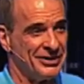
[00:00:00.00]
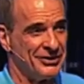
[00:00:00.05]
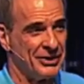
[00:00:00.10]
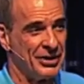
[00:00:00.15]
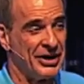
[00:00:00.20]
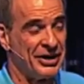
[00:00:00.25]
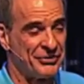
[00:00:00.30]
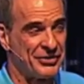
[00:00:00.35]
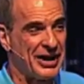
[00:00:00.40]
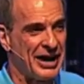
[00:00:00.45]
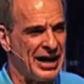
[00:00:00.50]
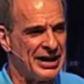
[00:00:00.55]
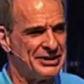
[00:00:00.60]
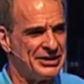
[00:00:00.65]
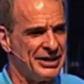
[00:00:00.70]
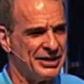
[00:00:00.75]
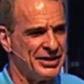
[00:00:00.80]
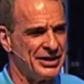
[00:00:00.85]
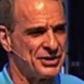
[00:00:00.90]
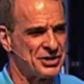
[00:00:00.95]
if God
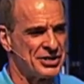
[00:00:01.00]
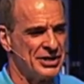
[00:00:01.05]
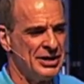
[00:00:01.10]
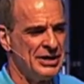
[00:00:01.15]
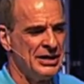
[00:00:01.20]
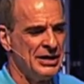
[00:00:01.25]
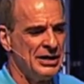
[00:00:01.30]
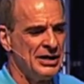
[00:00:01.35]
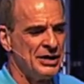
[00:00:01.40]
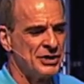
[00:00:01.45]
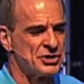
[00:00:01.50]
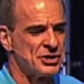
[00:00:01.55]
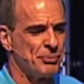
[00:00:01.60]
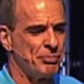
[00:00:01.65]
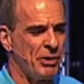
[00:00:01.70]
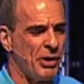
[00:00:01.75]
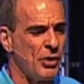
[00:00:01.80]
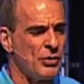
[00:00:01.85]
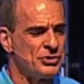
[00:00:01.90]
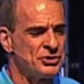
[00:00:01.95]
did this.
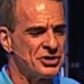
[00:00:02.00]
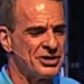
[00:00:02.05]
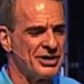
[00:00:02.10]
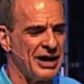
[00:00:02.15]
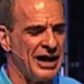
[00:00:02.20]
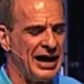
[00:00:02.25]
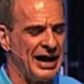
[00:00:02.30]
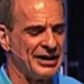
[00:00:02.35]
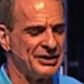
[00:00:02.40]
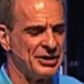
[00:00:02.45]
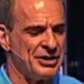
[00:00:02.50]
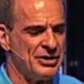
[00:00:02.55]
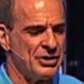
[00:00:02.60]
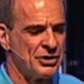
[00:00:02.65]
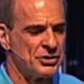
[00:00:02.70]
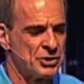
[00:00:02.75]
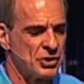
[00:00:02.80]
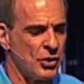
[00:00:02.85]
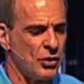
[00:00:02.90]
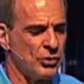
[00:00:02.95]
Suppose God
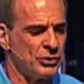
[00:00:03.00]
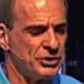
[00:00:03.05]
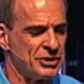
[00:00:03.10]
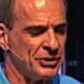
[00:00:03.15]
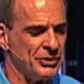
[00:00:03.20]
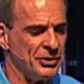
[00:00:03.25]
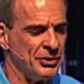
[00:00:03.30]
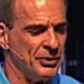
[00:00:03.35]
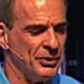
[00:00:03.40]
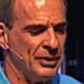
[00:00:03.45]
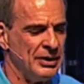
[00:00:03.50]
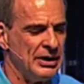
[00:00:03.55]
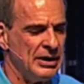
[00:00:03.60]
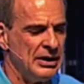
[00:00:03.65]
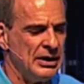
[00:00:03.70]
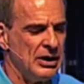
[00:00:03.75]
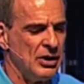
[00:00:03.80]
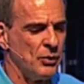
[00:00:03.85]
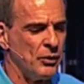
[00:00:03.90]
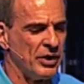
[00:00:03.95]
told you,
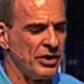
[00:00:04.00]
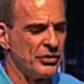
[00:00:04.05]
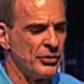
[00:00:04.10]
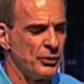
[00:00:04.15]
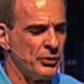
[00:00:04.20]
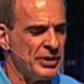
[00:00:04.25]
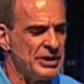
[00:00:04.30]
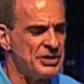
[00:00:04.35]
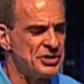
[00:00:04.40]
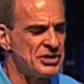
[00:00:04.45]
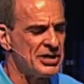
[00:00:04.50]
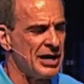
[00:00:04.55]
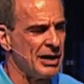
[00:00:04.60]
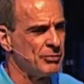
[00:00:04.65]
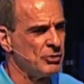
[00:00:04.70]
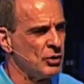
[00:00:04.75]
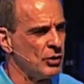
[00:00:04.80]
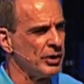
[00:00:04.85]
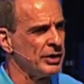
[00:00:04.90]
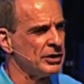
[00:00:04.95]
well, the reason I'm
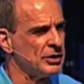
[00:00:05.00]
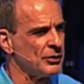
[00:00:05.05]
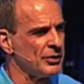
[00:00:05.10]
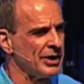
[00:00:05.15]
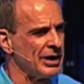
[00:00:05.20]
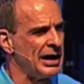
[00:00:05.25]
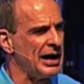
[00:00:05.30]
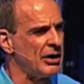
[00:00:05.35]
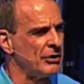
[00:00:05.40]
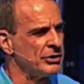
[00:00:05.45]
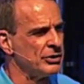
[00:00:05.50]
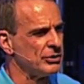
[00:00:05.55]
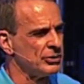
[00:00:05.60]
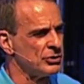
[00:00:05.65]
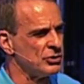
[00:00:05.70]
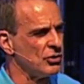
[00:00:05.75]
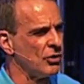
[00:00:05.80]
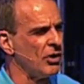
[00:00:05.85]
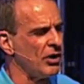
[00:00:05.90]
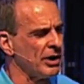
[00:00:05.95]
going to allow your
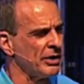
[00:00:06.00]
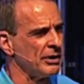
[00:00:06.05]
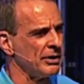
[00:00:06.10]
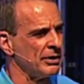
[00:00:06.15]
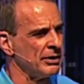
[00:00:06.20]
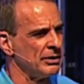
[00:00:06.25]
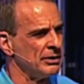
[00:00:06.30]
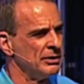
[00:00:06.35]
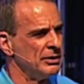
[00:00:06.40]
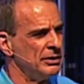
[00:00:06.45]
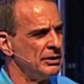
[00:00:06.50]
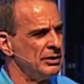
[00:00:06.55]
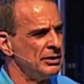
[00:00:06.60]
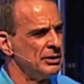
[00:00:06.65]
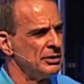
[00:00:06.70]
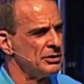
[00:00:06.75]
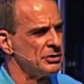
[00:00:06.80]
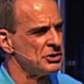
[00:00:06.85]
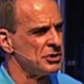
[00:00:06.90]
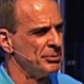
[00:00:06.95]
daughter
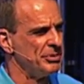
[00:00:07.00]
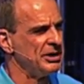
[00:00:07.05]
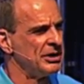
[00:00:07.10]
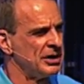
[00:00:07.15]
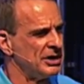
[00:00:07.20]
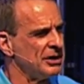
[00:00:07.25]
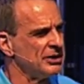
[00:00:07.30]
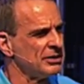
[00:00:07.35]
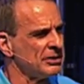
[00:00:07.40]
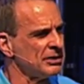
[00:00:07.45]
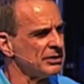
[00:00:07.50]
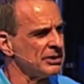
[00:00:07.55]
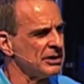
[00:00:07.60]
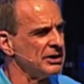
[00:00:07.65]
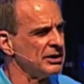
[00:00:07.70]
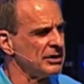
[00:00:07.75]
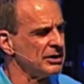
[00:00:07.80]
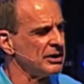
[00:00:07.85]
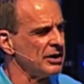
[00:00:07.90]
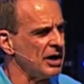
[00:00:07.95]
to be killed
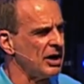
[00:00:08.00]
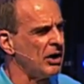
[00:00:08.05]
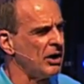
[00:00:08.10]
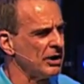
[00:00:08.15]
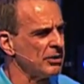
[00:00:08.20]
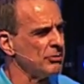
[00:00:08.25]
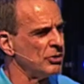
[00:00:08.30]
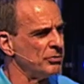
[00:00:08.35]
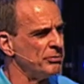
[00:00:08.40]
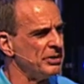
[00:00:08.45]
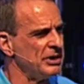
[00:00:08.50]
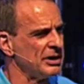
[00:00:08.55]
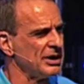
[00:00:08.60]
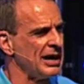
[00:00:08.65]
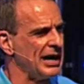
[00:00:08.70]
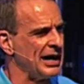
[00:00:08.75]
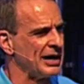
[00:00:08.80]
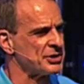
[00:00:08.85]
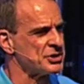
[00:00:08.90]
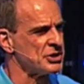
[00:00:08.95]
in an automobile
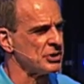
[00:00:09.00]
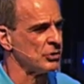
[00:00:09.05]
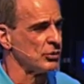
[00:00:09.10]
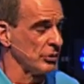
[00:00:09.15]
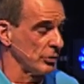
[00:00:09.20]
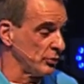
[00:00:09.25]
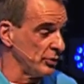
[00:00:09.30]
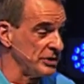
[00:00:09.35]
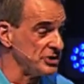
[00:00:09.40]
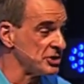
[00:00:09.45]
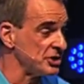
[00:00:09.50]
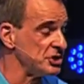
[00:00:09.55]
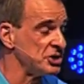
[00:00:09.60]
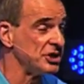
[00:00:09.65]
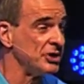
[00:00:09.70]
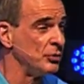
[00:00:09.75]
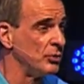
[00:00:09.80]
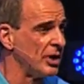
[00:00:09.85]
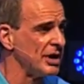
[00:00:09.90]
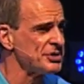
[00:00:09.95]
accident, or the reason she
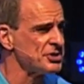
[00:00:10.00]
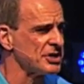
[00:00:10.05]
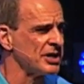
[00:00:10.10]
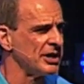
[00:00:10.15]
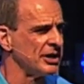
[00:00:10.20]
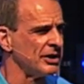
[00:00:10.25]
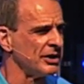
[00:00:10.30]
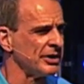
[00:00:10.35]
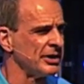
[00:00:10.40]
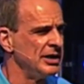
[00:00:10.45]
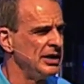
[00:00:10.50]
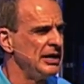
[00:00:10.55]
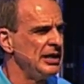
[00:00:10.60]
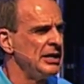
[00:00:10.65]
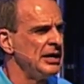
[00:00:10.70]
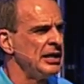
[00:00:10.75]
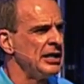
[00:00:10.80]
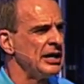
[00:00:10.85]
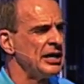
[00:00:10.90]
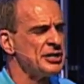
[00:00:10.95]
was killed,
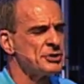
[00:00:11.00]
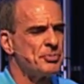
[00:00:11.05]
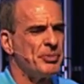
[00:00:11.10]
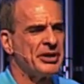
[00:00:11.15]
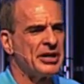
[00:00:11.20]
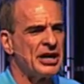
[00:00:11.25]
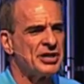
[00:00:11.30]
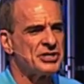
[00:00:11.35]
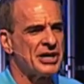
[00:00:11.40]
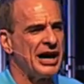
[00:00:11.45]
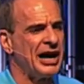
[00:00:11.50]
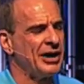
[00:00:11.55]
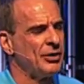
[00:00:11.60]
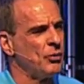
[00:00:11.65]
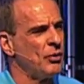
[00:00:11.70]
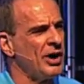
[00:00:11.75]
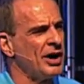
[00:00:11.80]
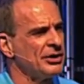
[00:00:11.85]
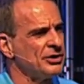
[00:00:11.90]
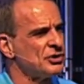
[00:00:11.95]
is because I
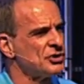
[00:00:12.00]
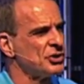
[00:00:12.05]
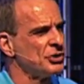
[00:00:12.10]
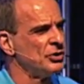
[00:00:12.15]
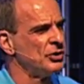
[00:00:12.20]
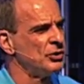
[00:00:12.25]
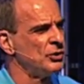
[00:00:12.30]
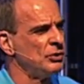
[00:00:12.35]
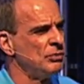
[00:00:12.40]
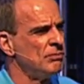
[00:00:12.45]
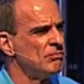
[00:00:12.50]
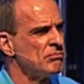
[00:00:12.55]
want to